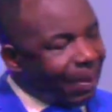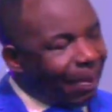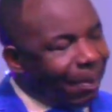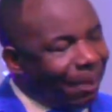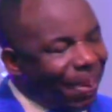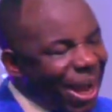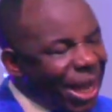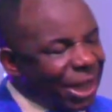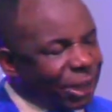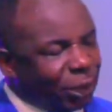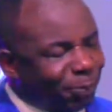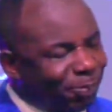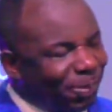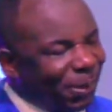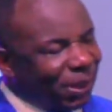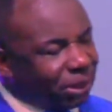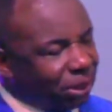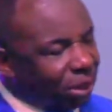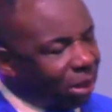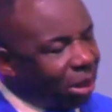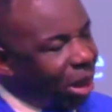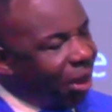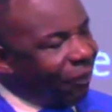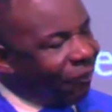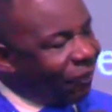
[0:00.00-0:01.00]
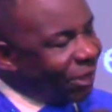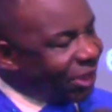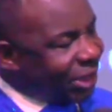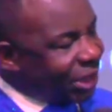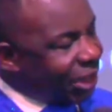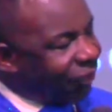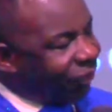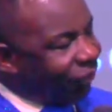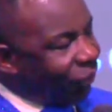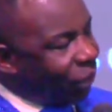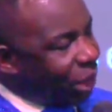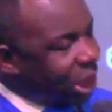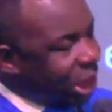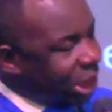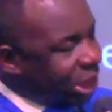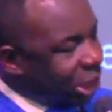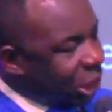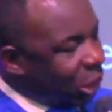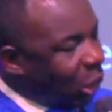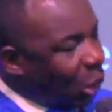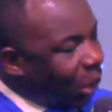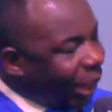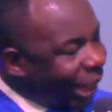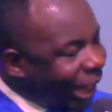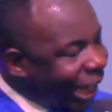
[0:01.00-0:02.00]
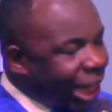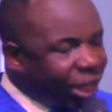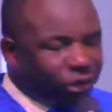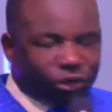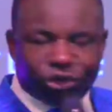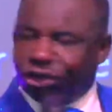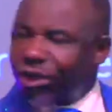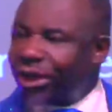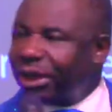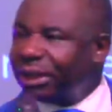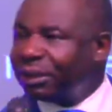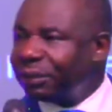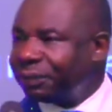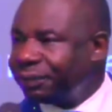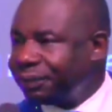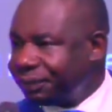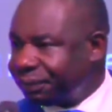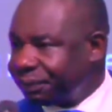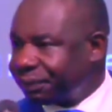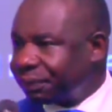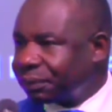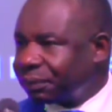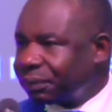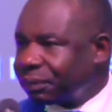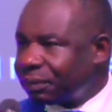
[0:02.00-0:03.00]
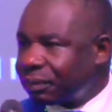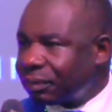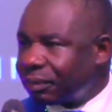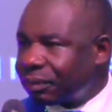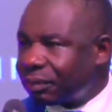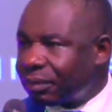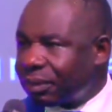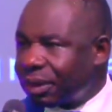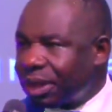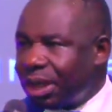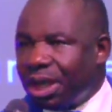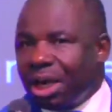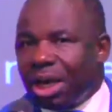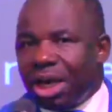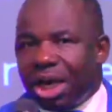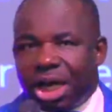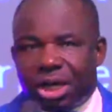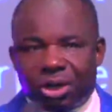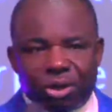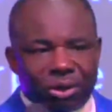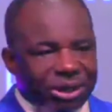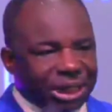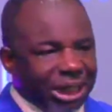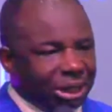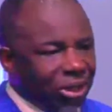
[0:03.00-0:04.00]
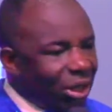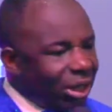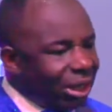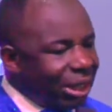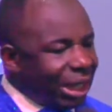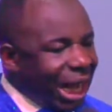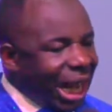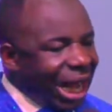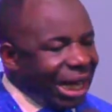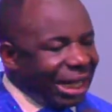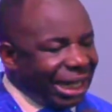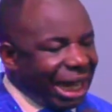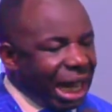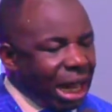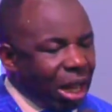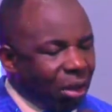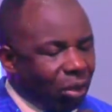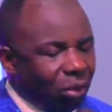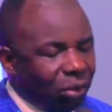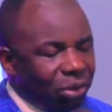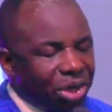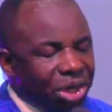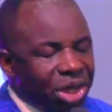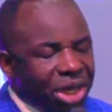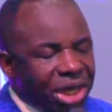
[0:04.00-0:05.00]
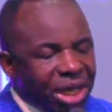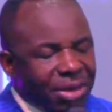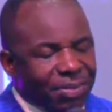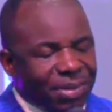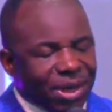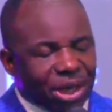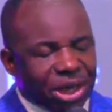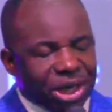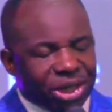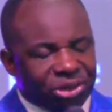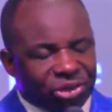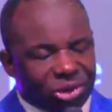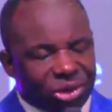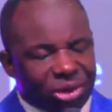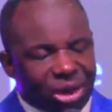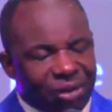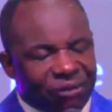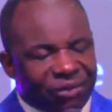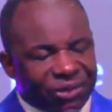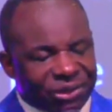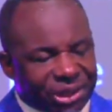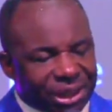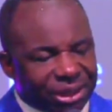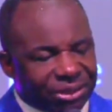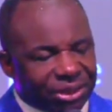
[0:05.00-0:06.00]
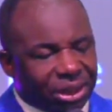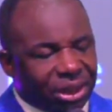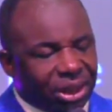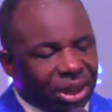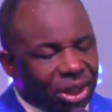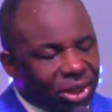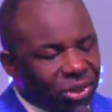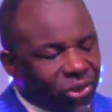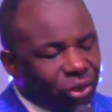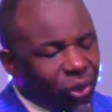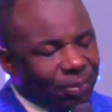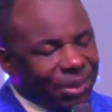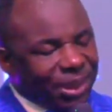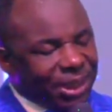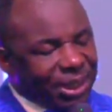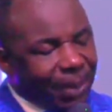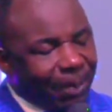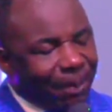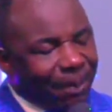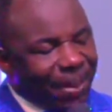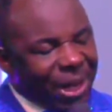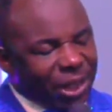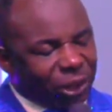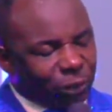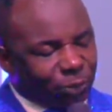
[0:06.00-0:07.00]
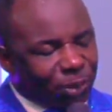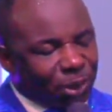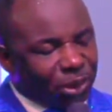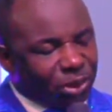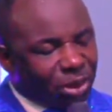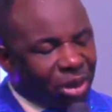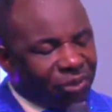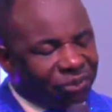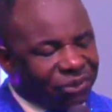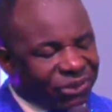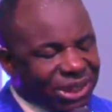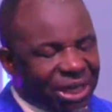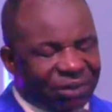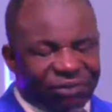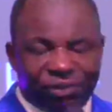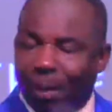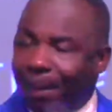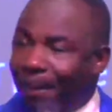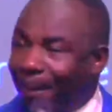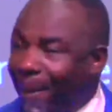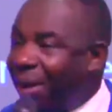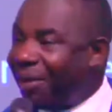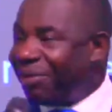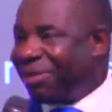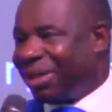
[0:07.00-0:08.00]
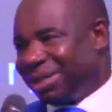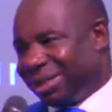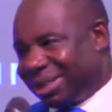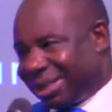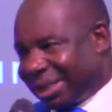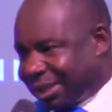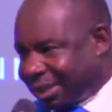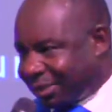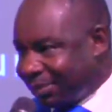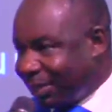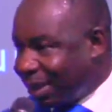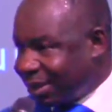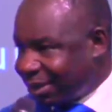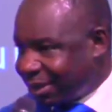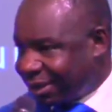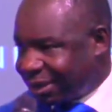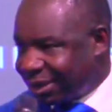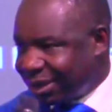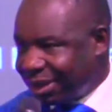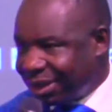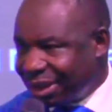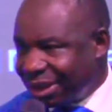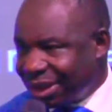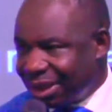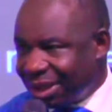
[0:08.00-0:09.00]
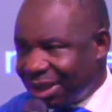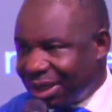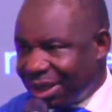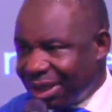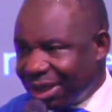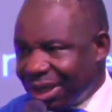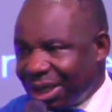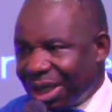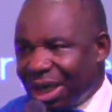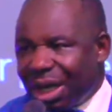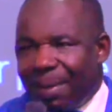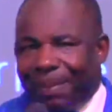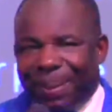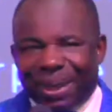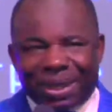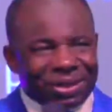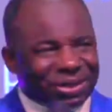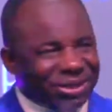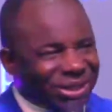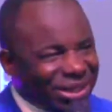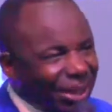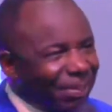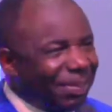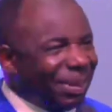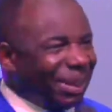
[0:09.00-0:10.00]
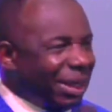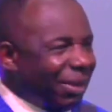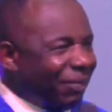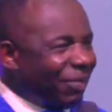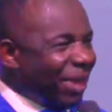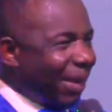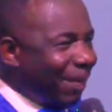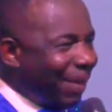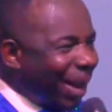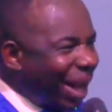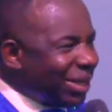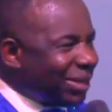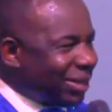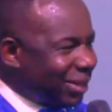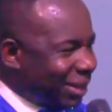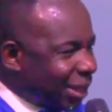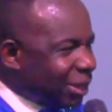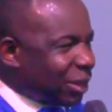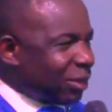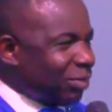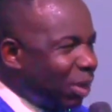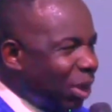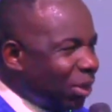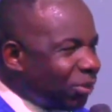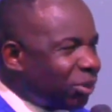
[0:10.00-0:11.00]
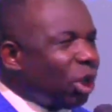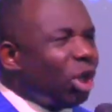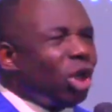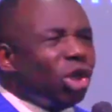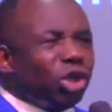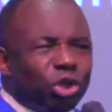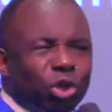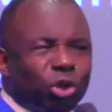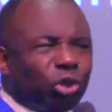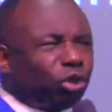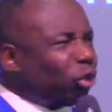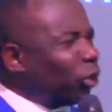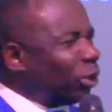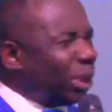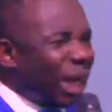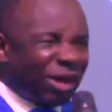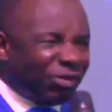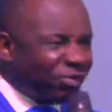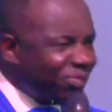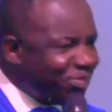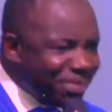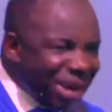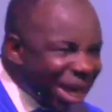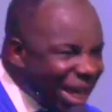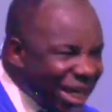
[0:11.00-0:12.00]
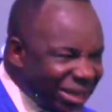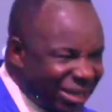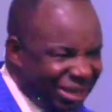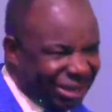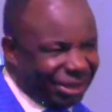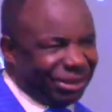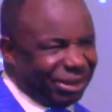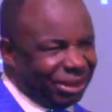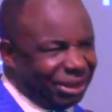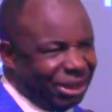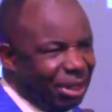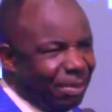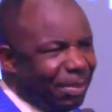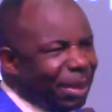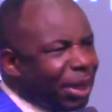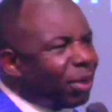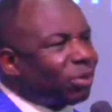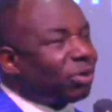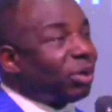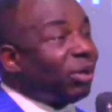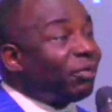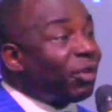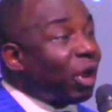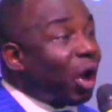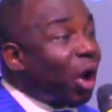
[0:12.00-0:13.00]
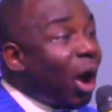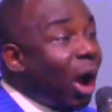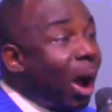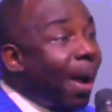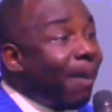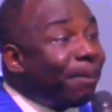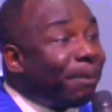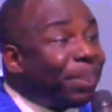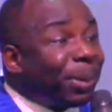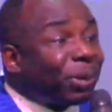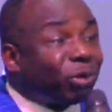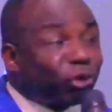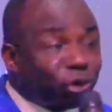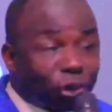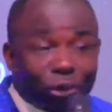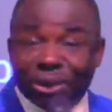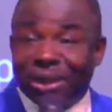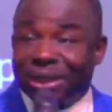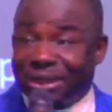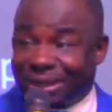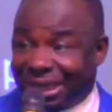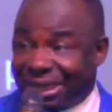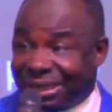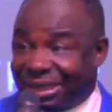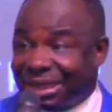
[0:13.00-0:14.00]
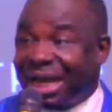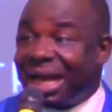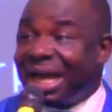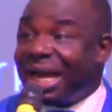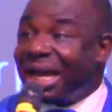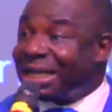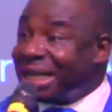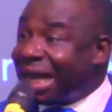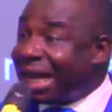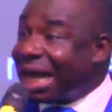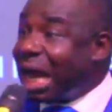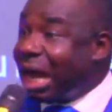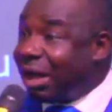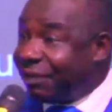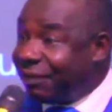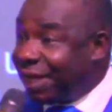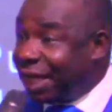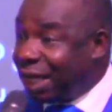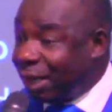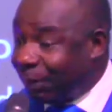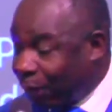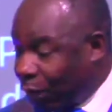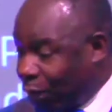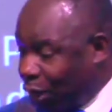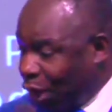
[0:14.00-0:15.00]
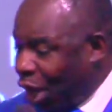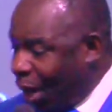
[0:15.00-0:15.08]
passport officer for his location, you know, they don't allow immigration officers to be the passport officer for more than 6 months. Because they believe that by 6 months, you should have made it because of the opportunities that are available.